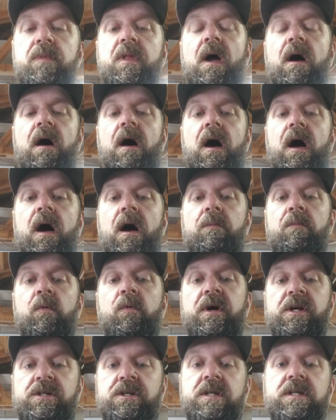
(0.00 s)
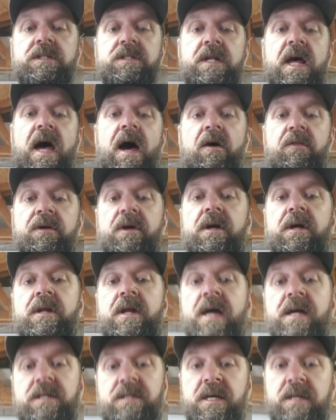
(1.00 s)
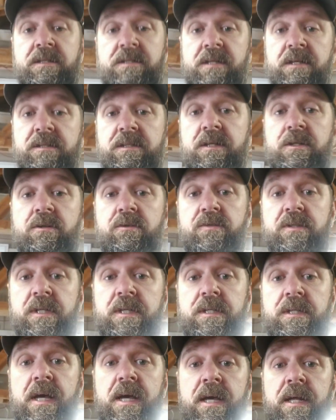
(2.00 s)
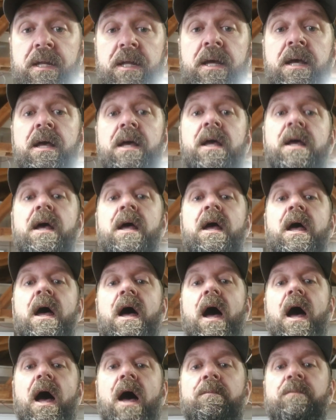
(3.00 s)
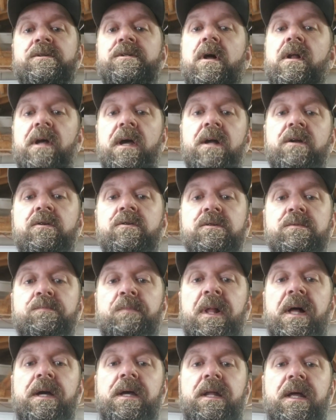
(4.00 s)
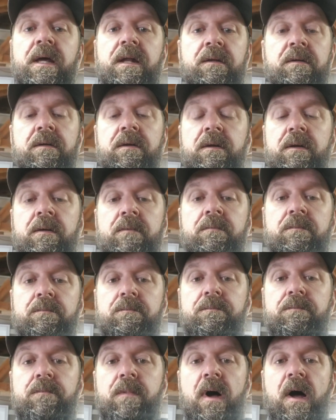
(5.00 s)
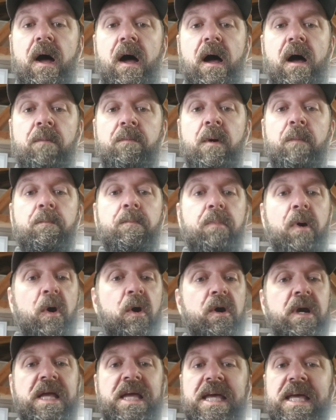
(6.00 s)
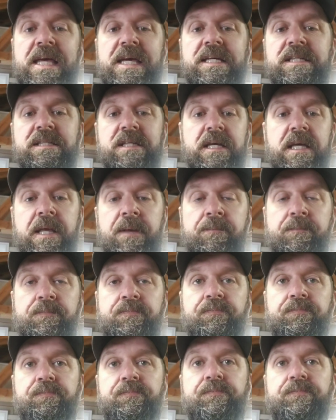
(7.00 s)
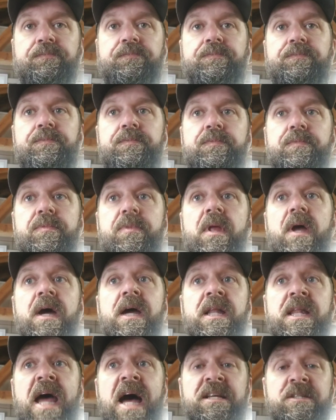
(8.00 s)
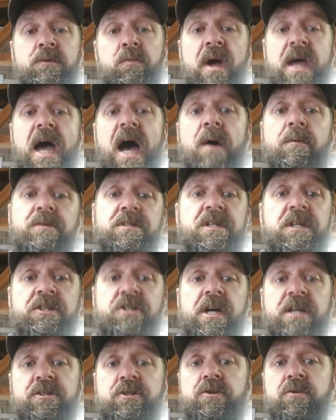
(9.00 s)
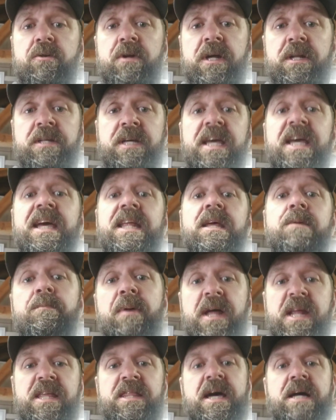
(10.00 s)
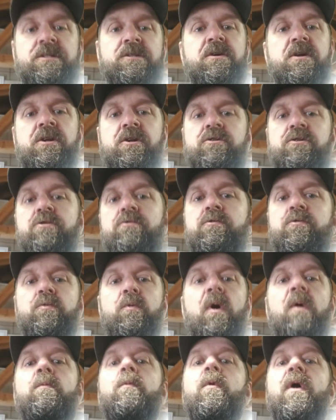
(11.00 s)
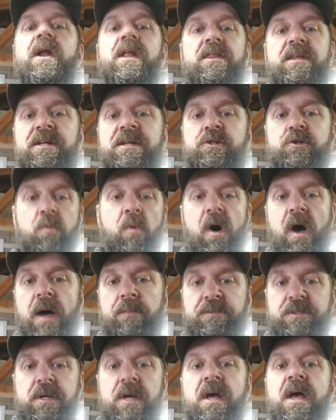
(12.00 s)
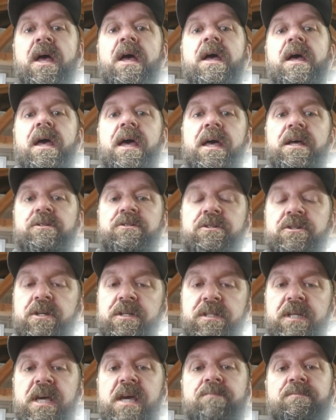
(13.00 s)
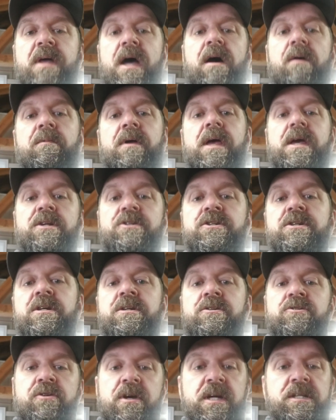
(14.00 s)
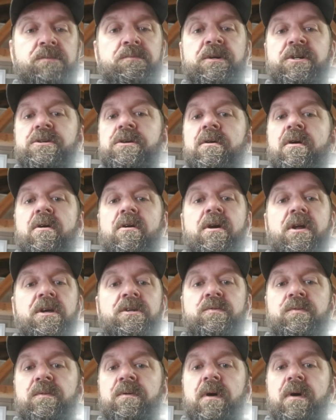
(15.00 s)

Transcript: which is now the 1962 C10. Is all I got to do is plug it in. Pretty easy. And that's the way I would suggest doing it to anybody that's going to do one of these swaps, is just keep that engine transmission harness